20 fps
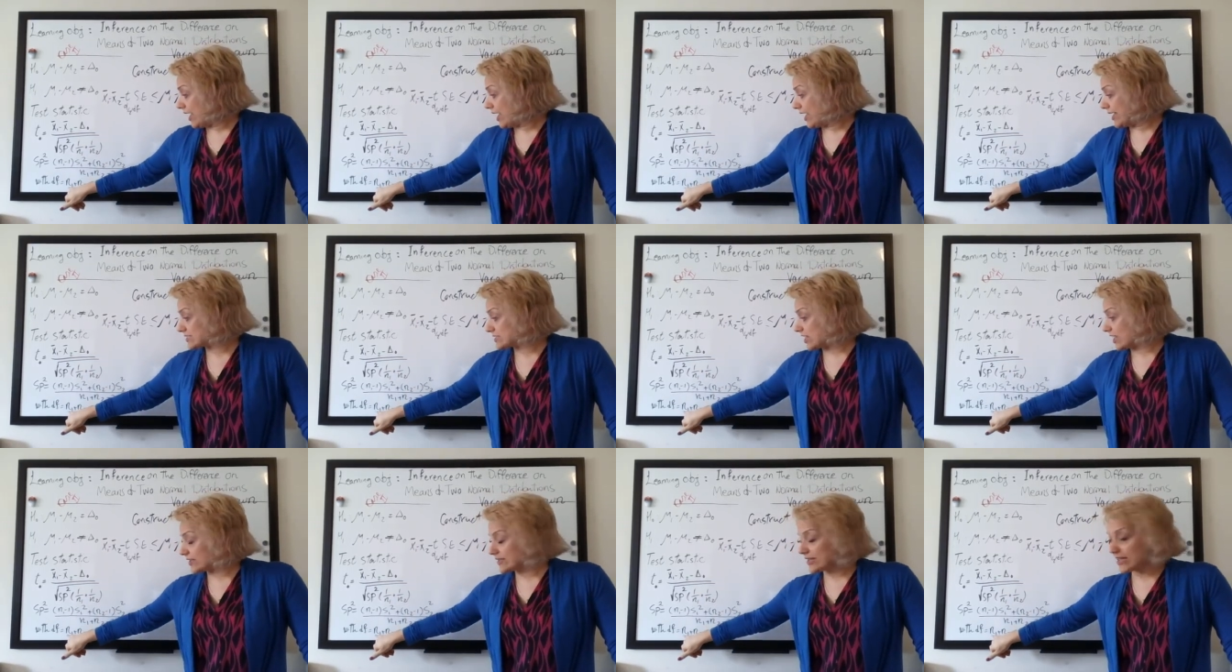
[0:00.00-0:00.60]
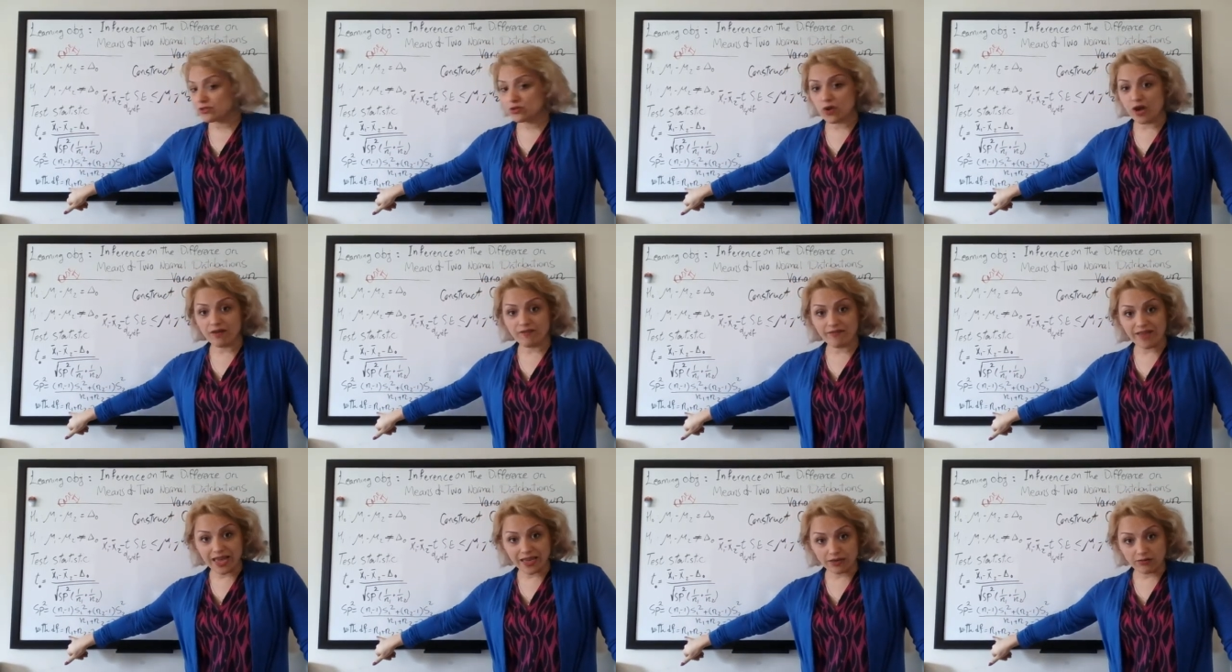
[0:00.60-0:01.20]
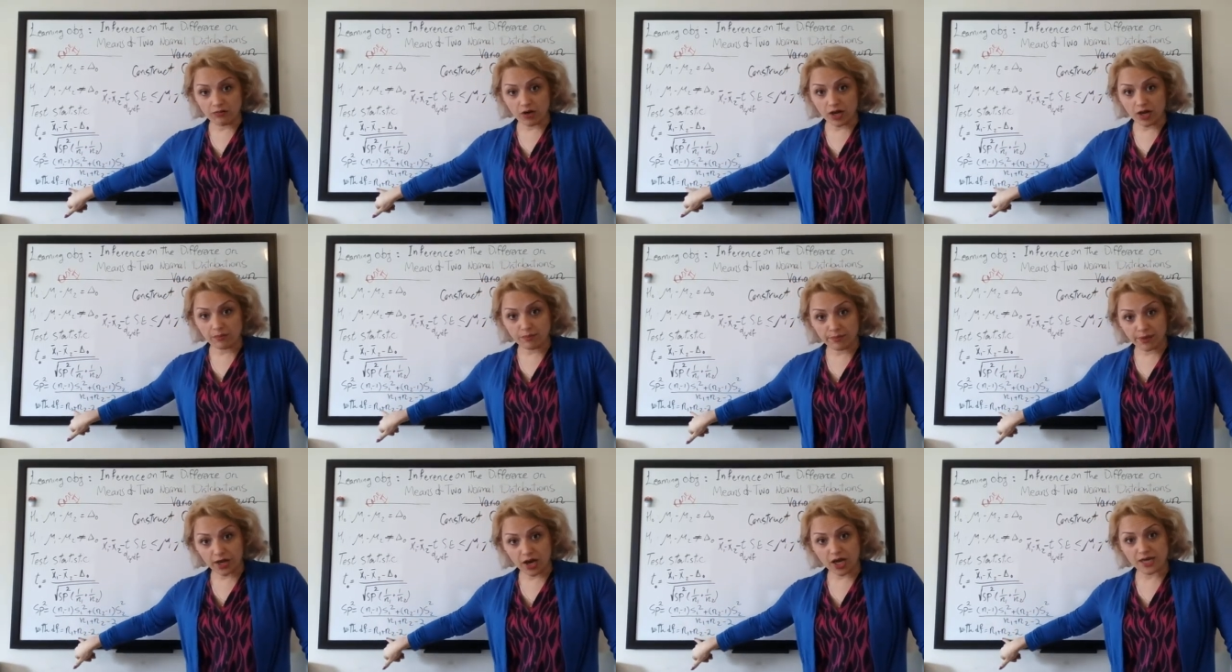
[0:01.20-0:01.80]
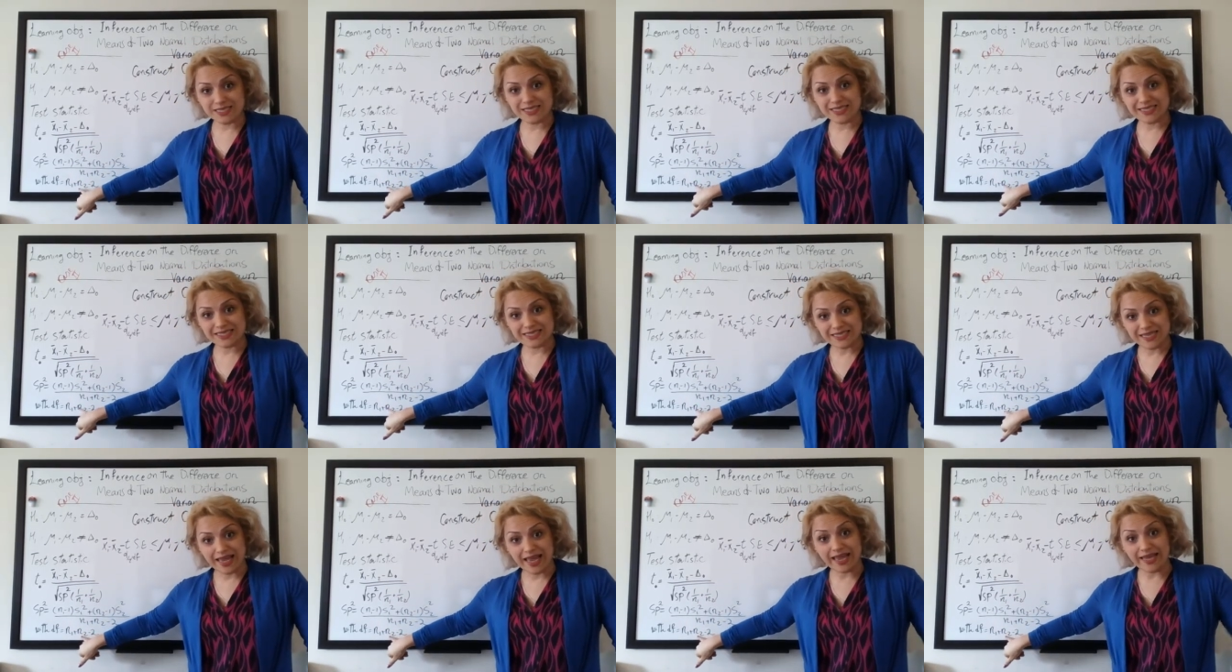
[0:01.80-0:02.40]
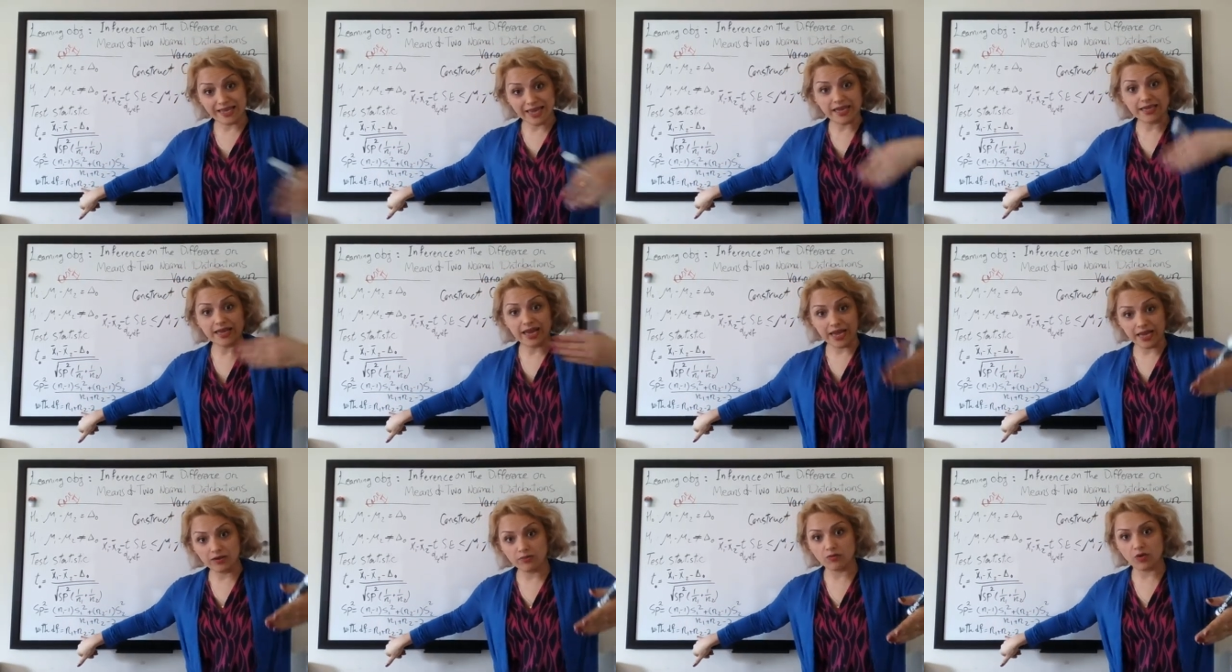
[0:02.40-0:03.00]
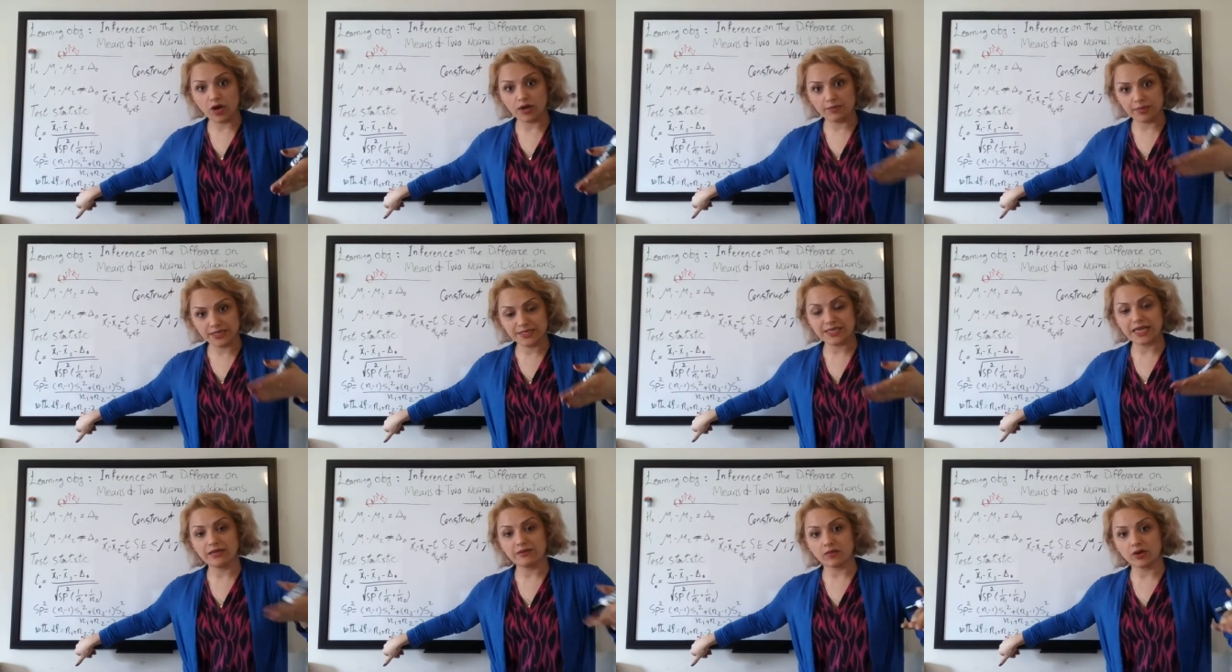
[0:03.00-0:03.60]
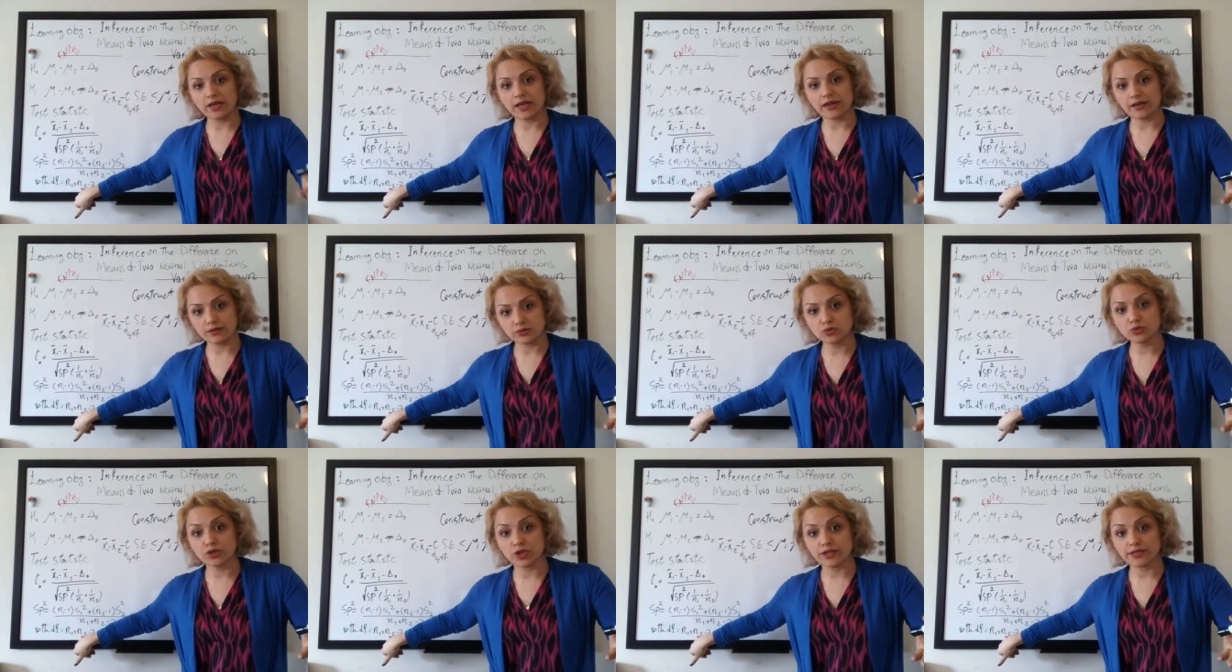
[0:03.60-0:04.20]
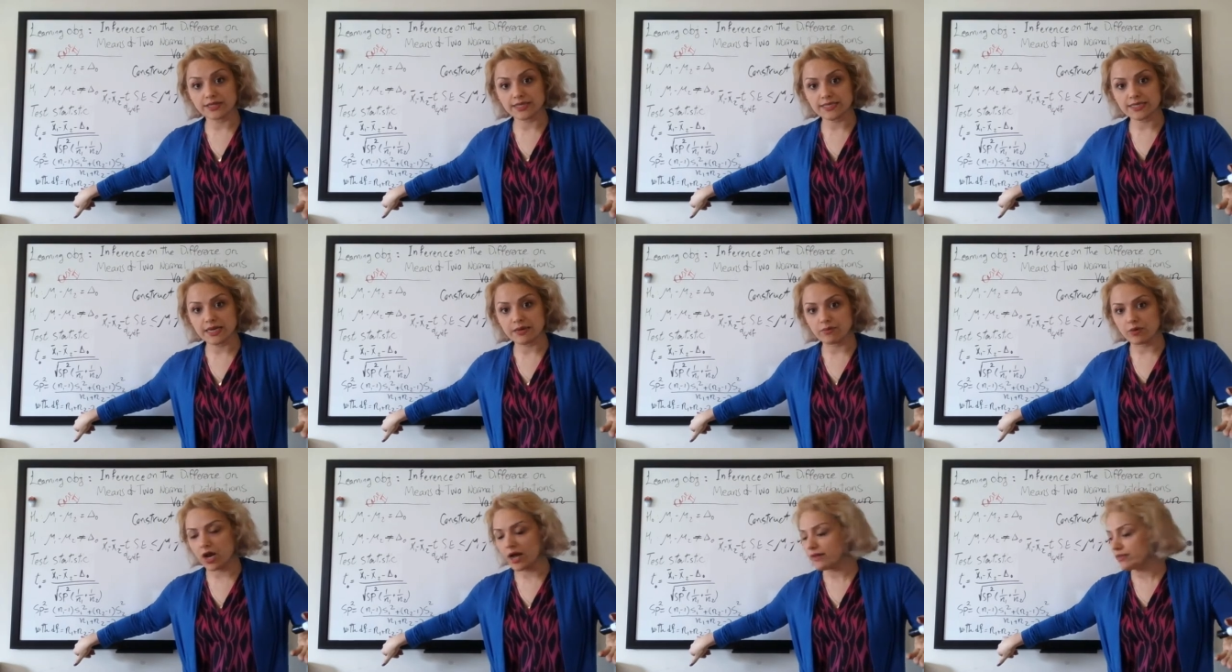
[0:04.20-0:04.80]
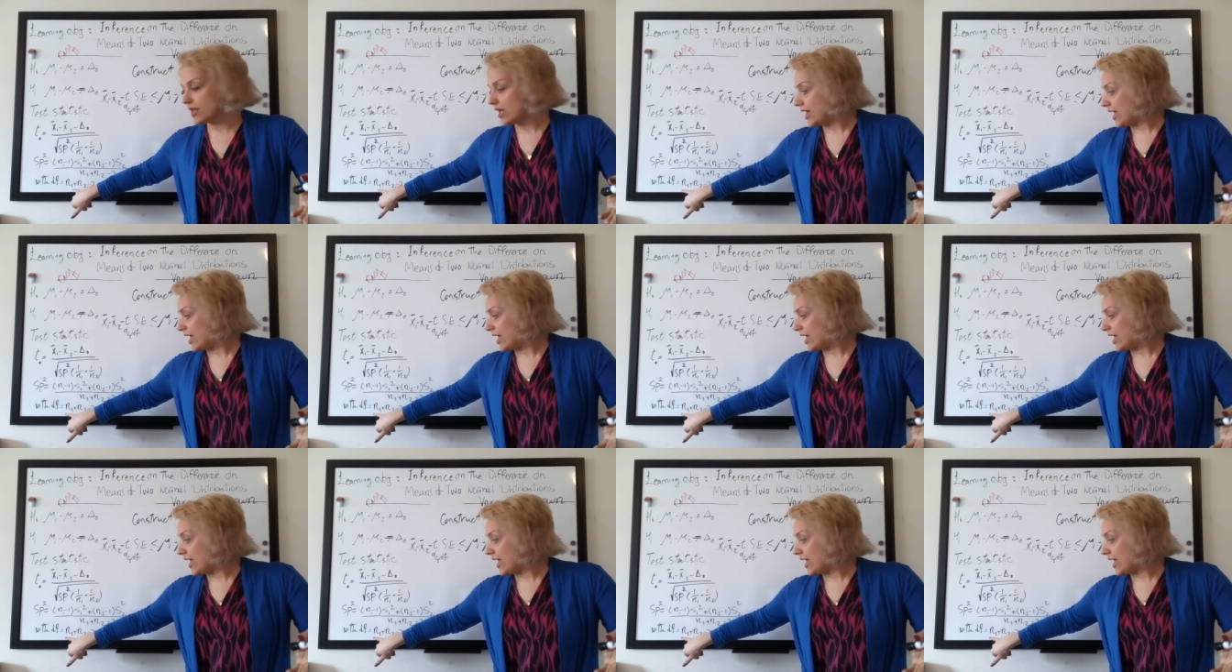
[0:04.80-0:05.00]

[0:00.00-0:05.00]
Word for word: it's like that you have n1 plus, again, n1, because n1 and n2, they're the same, right?